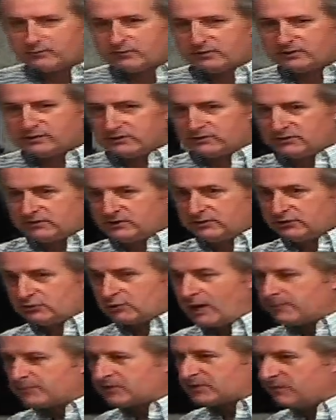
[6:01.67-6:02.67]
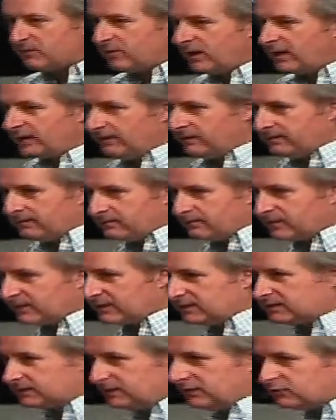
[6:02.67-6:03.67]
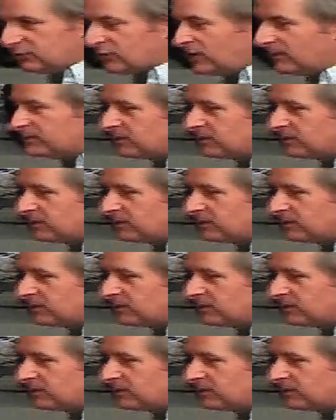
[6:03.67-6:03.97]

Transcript: The drops of blood. We're going to see the drops